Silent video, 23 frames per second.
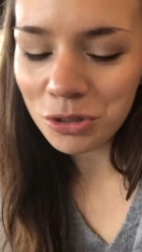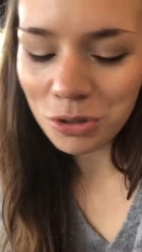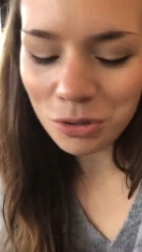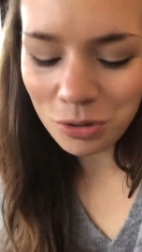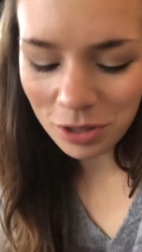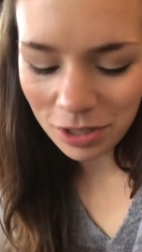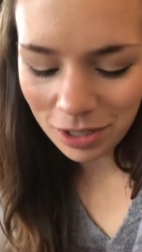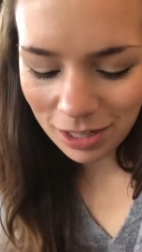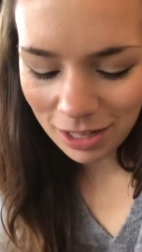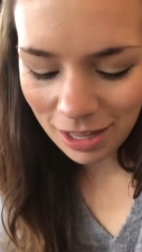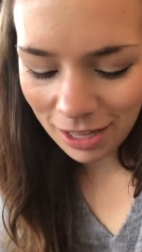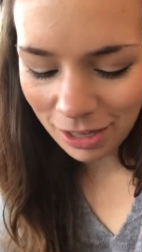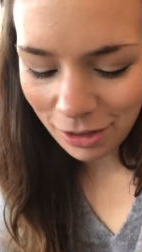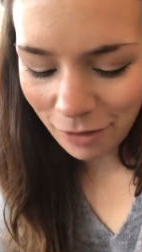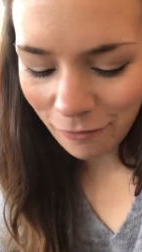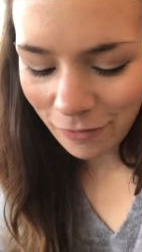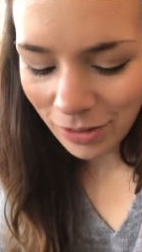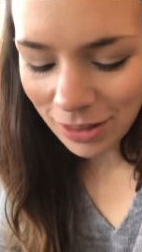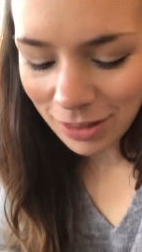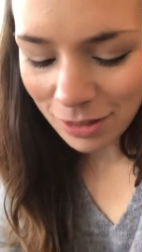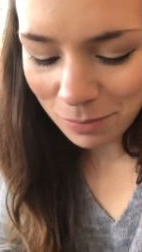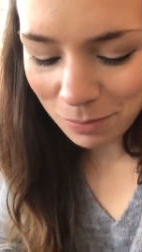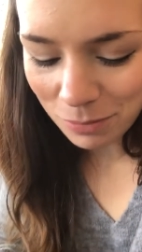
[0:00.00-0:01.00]
too in like a
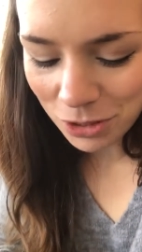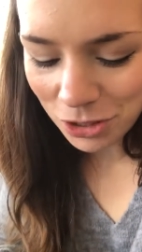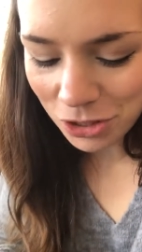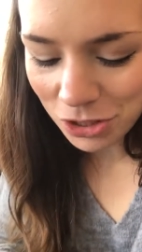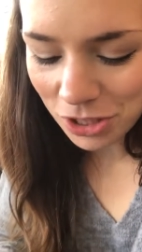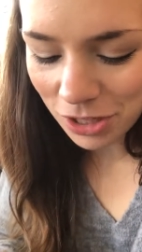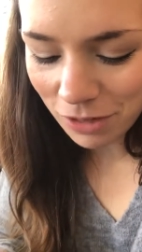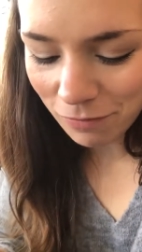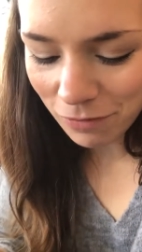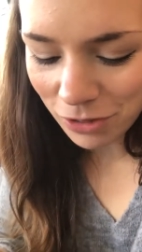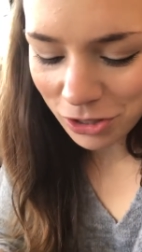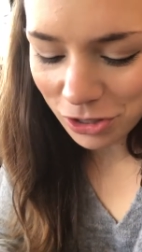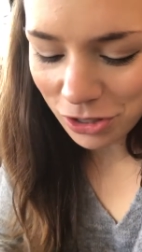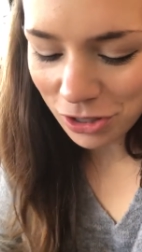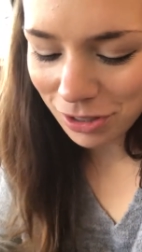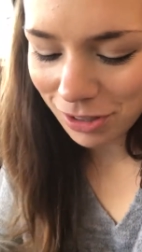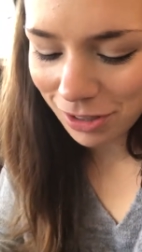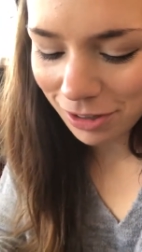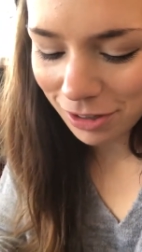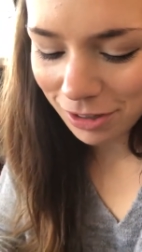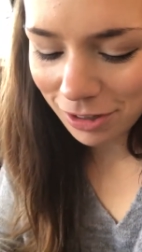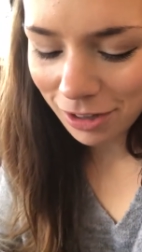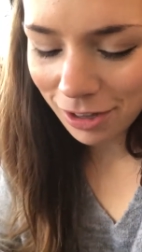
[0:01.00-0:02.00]
vending machine which is
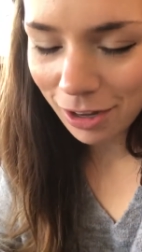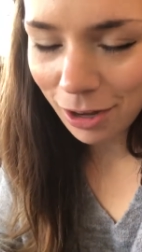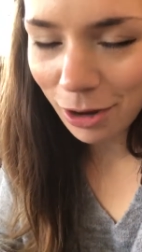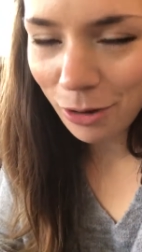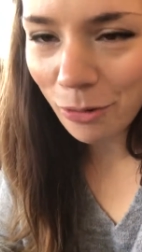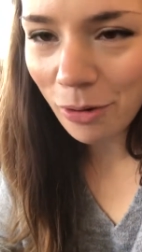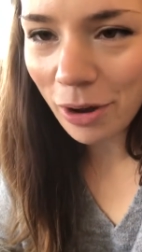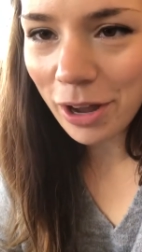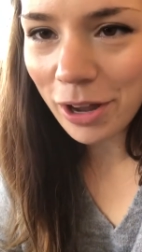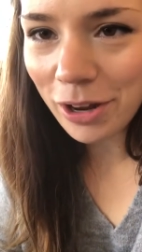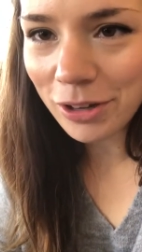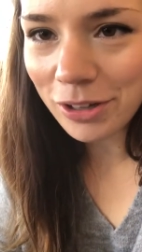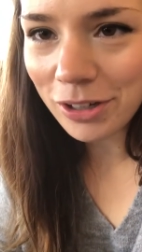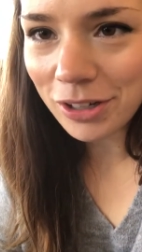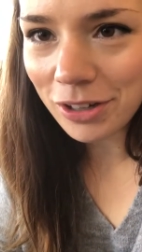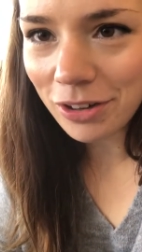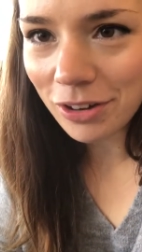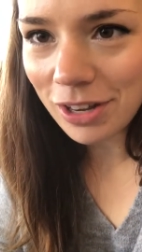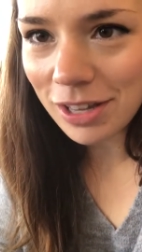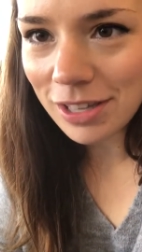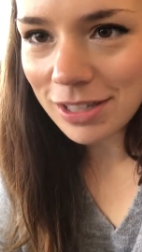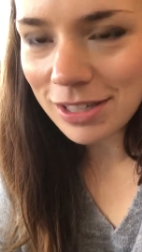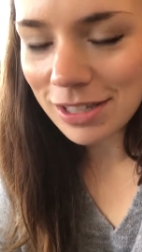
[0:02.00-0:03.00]
quite
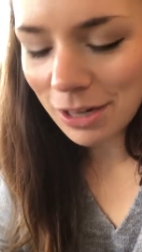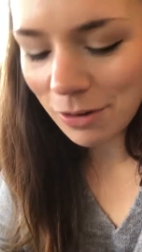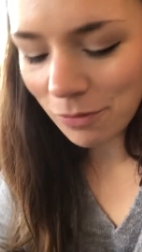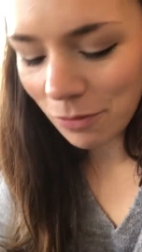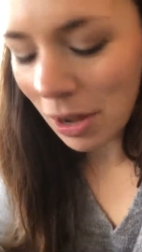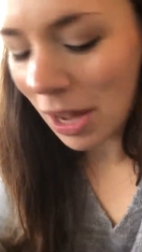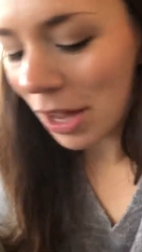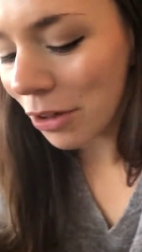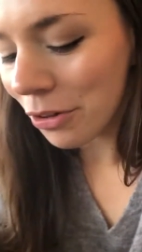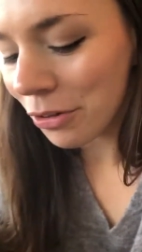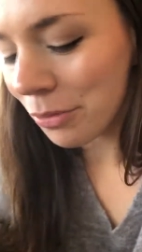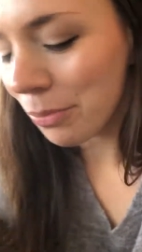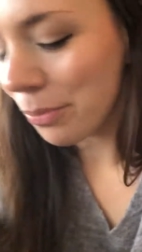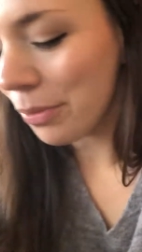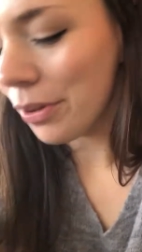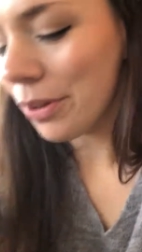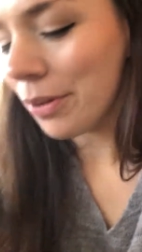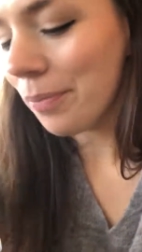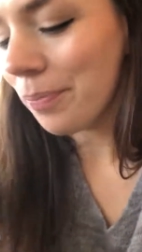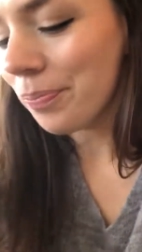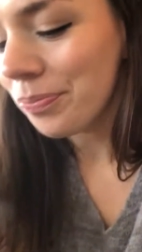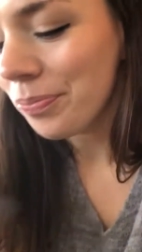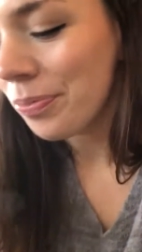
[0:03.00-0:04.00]
crazy and wild
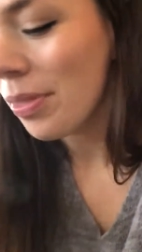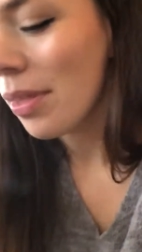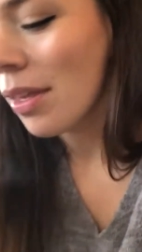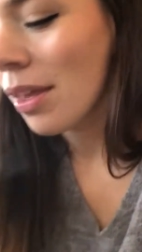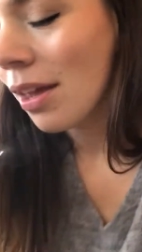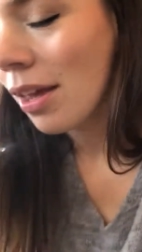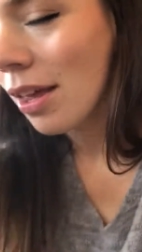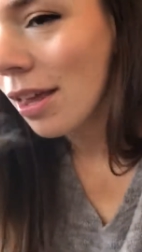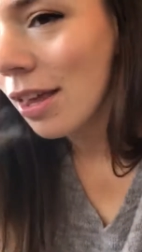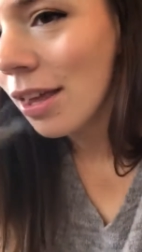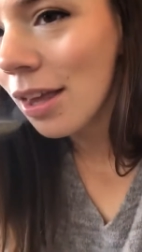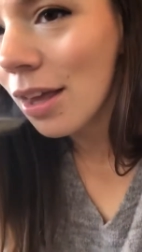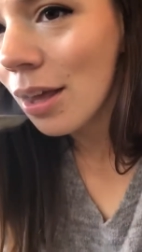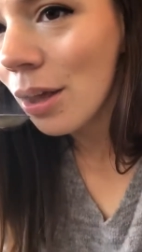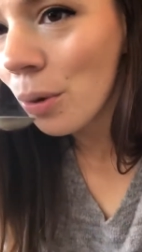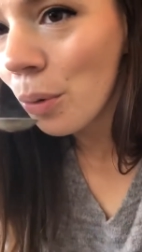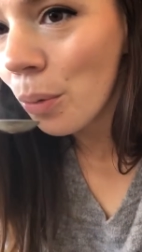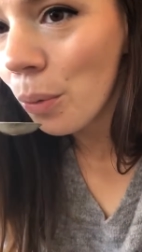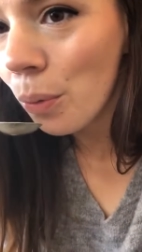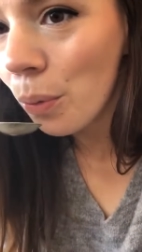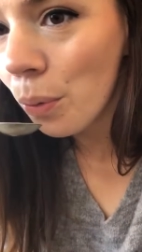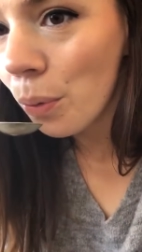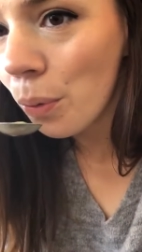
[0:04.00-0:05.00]
but
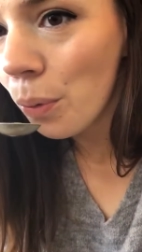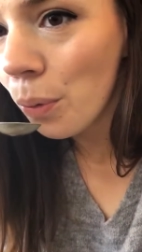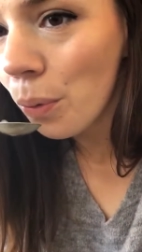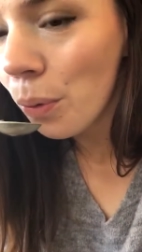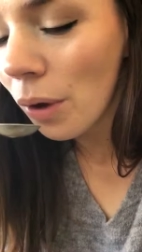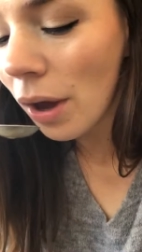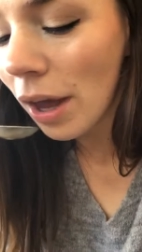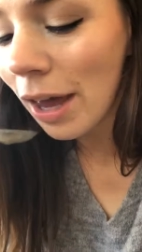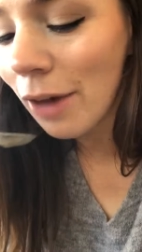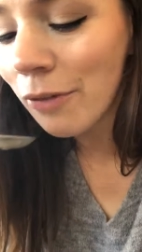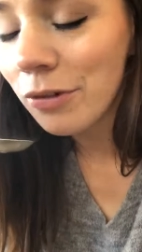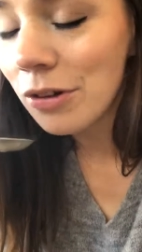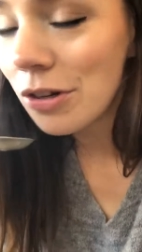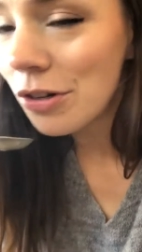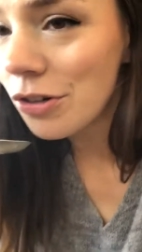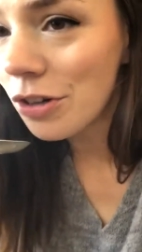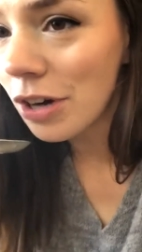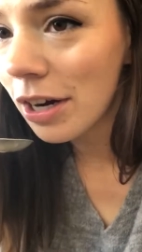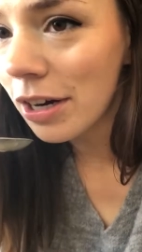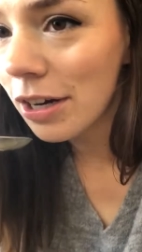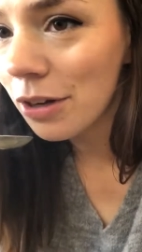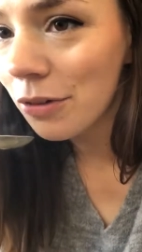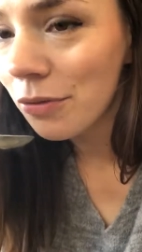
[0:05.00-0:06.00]
I haven't
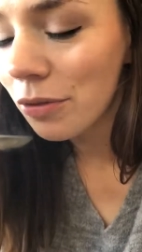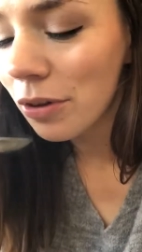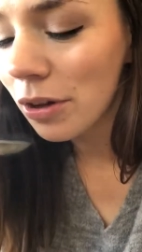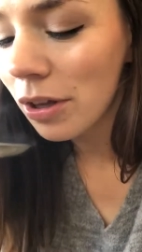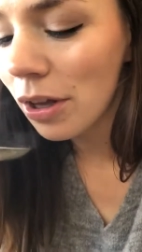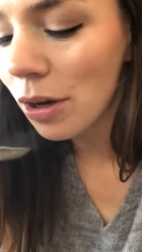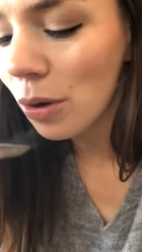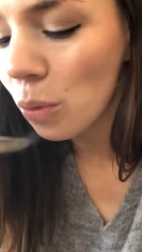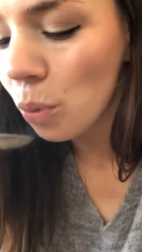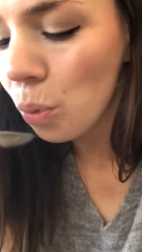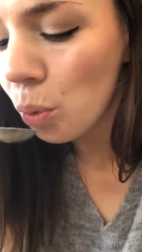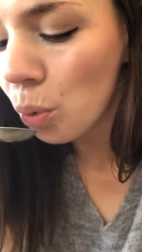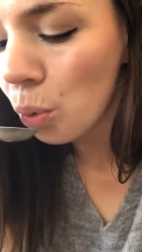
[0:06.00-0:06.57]
tried it yet